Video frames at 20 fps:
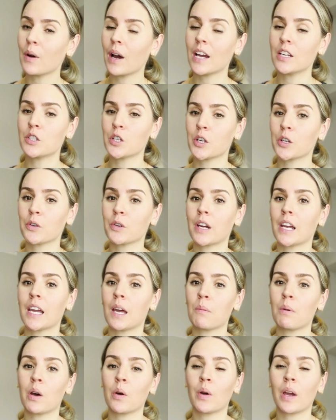I
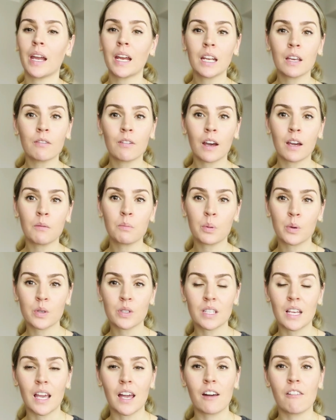generate about
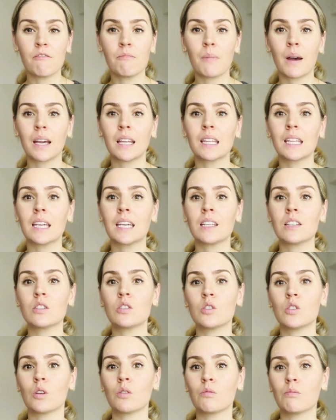85% of my
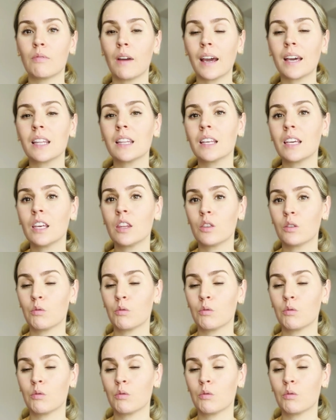leads directly